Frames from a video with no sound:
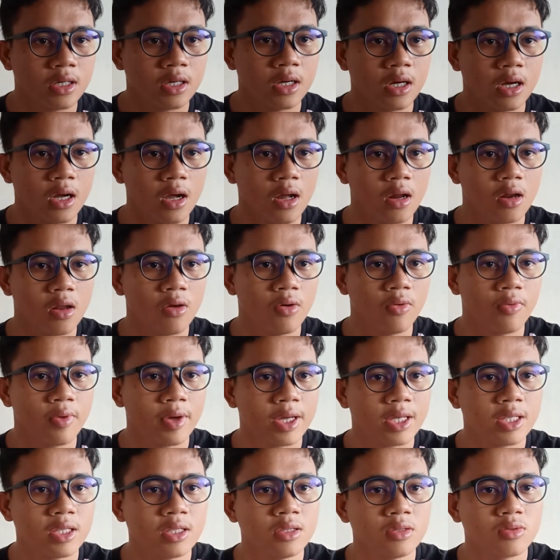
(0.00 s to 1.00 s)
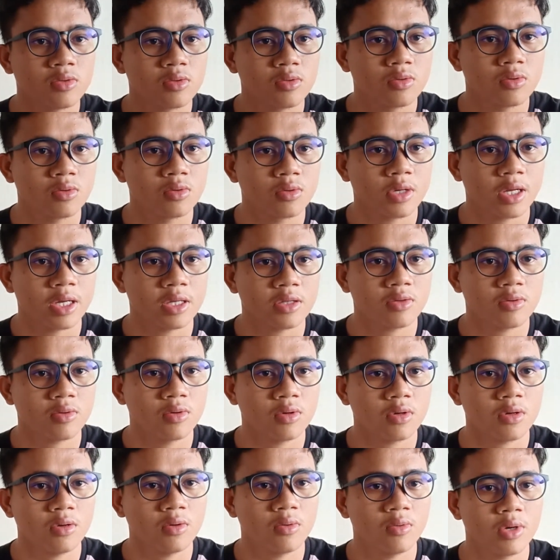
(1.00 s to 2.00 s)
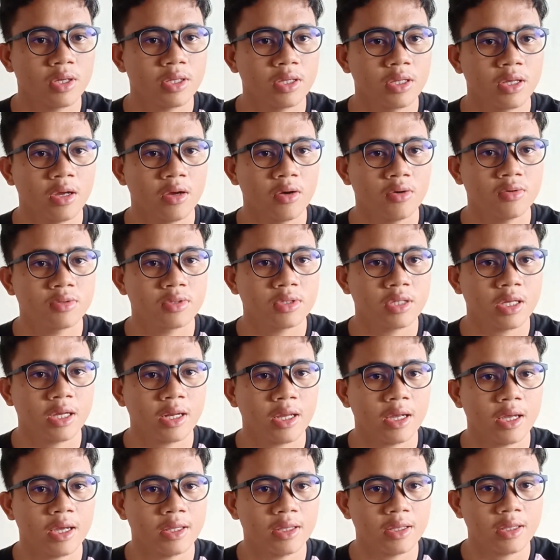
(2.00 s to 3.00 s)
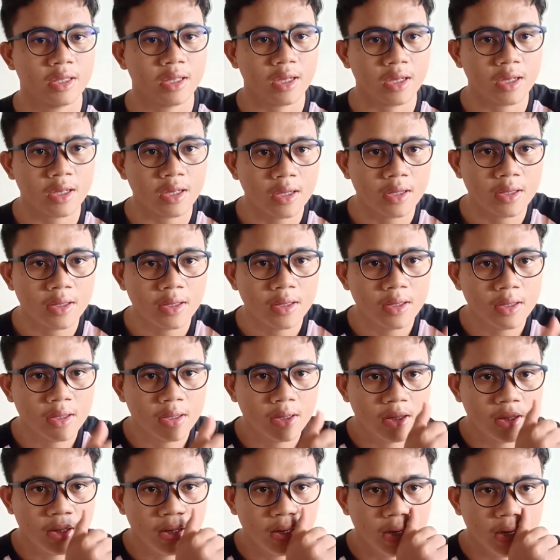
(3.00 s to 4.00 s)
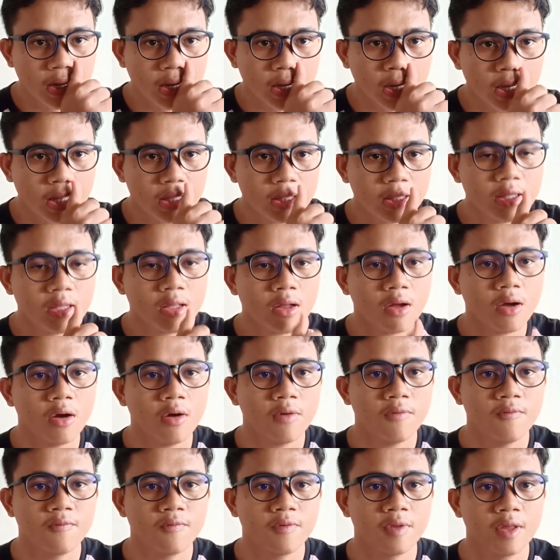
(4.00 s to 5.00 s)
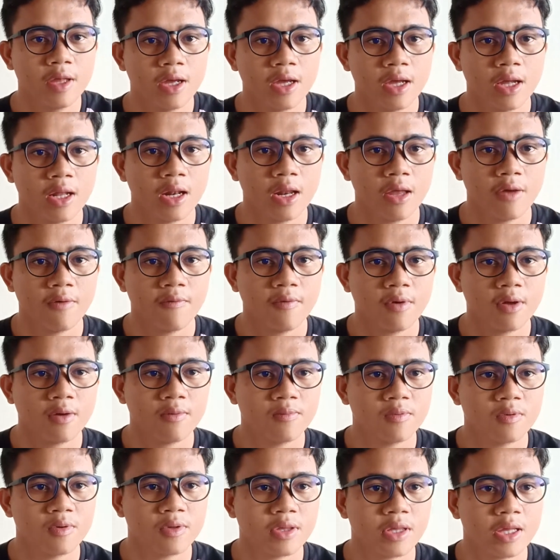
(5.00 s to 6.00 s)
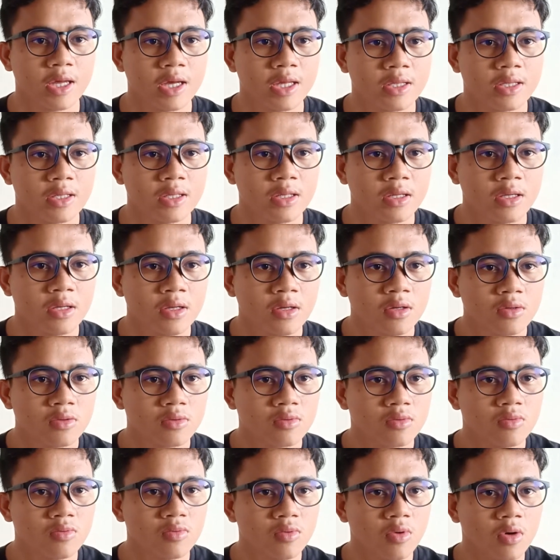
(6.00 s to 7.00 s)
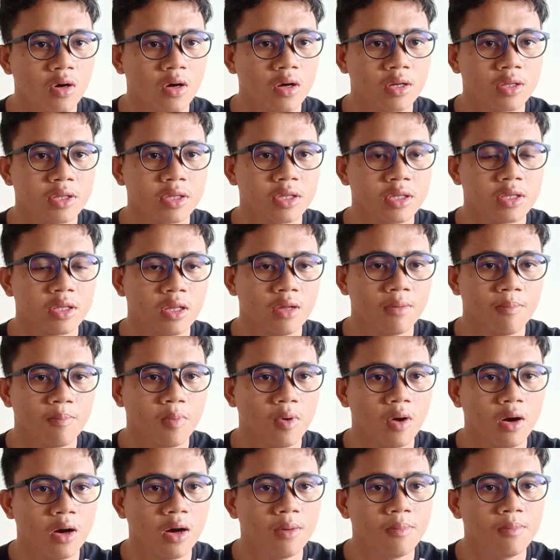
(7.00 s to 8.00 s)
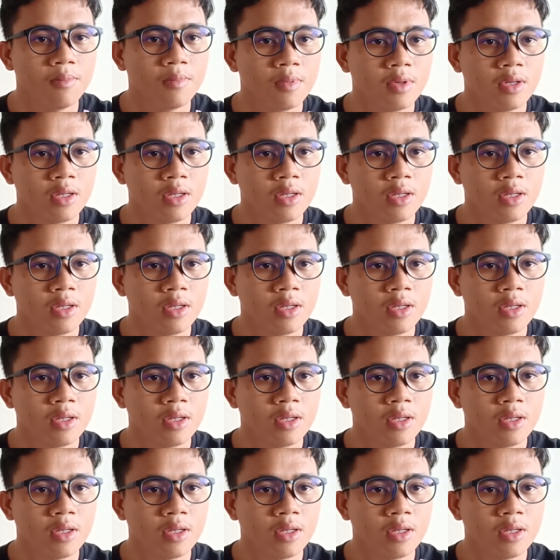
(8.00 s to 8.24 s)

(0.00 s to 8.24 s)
allowing to return with the hunter and the end of the lever pushed towards the pump.